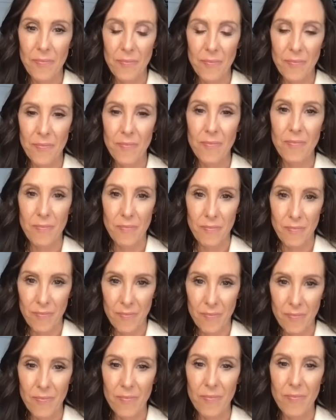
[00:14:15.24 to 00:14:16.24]

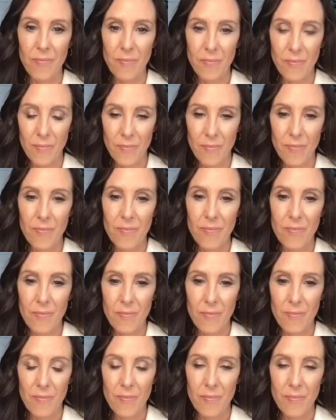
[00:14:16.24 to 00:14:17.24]

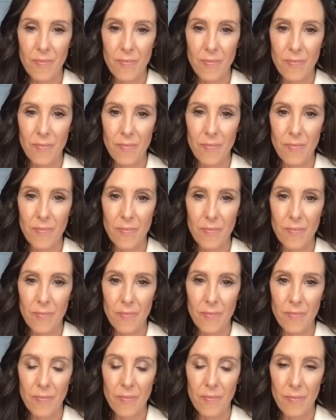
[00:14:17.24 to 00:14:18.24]

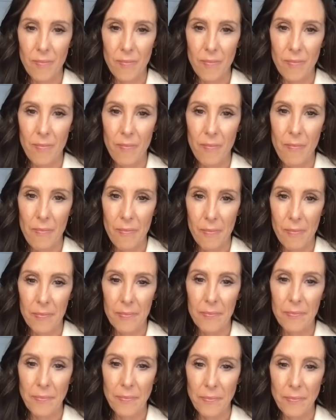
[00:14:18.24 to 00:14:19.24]

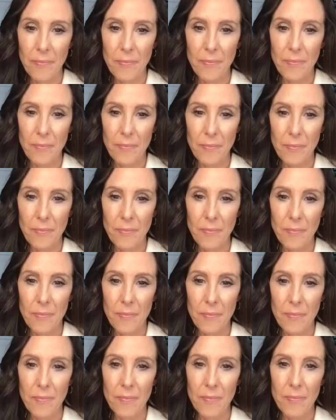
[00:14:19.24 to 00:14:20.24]

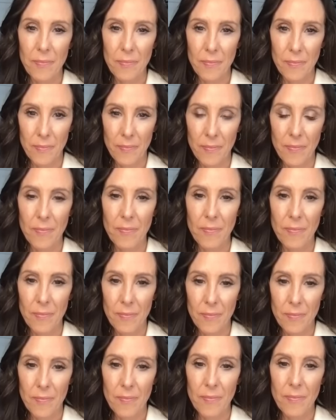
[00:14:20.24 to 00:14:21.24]

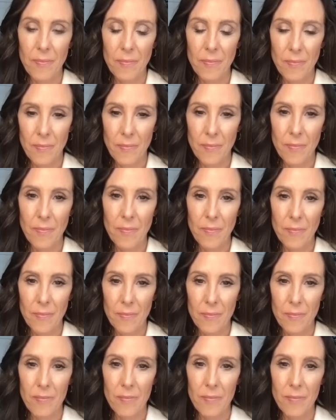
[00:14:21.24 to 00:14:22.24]

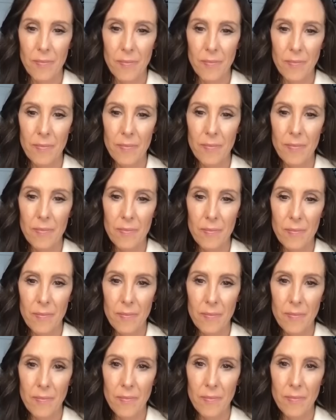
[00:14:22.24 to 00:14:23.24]
No words are spoken by the person on screen.